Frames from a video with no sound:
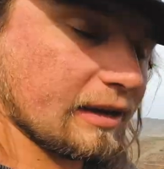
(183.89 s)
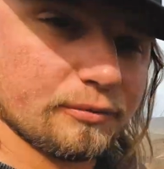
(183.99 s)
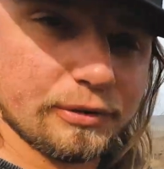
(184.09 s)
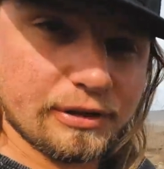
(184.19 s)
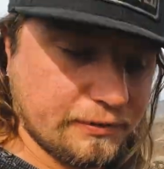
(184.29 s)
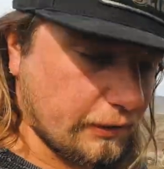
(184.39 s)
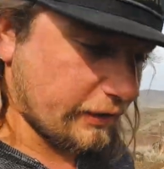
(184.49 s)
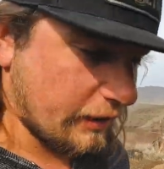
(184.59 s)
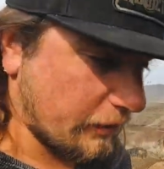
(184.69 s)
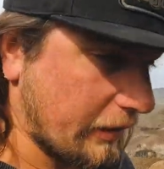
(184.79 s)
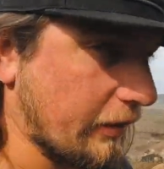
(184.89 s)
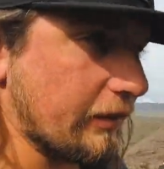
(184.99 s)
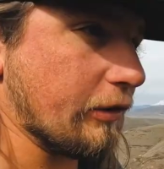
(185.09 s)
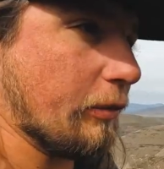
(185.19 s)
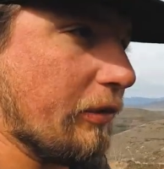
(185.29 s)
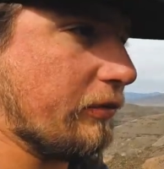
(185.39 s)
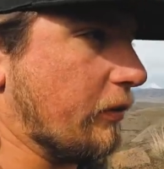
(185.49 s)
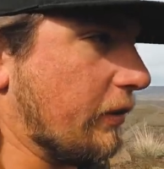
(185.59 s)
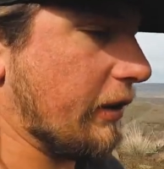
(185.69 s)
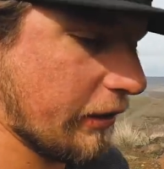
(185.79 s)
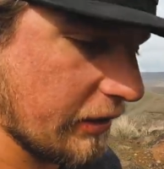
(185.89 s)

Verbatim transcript: It really feels like winter is almost over here